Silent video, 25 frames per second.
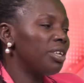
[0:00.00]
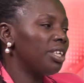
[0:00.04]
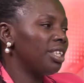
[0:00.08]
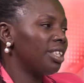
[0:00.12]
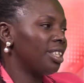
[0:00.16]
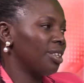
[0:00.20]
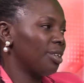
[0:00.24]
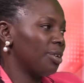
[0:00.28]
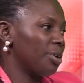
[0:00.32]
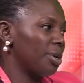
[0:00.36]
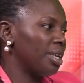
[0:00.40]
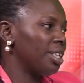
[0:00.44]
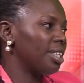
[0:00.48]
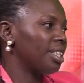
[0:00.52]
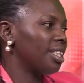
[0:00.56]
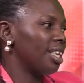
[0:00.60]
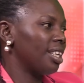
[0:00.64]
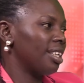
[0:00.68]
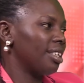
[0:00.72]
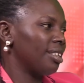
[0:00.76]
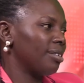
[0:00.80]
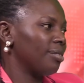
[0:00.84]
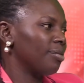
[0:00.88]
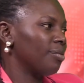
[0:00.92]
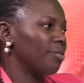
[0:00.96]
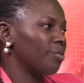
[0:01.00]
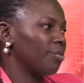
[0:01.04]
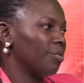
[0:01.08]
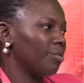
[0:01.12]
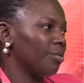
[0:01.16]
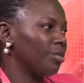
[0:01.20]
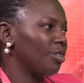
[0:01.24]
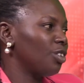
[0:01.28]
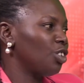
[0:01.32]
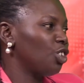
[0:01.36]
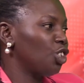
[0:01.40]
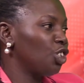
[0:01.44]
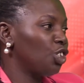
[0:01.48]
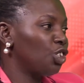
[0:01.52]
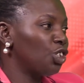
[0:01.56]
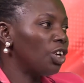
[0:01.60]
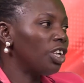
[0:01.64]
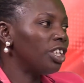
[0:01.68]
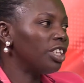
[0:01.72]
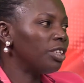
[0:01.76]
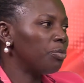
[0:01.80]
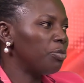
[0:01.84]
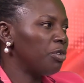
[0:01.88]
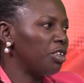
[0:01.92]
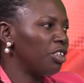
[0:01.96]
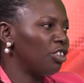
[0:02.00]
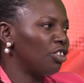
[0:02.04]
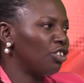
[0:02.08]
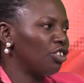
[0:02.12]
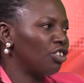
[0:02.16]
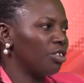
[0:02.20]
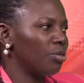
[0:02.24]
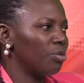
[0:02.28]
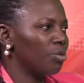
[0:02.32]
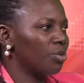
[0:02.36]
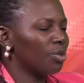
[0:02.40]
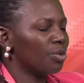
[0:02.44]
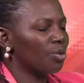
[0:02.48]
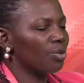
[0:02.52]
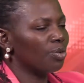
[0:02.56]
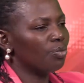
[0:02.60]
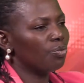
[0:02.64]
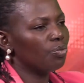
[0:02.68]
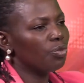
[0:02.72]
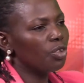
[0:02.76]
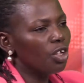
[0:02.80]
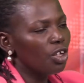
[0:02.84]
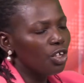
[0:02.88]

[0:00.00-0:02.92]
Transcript: integrated, to join the mainstream school.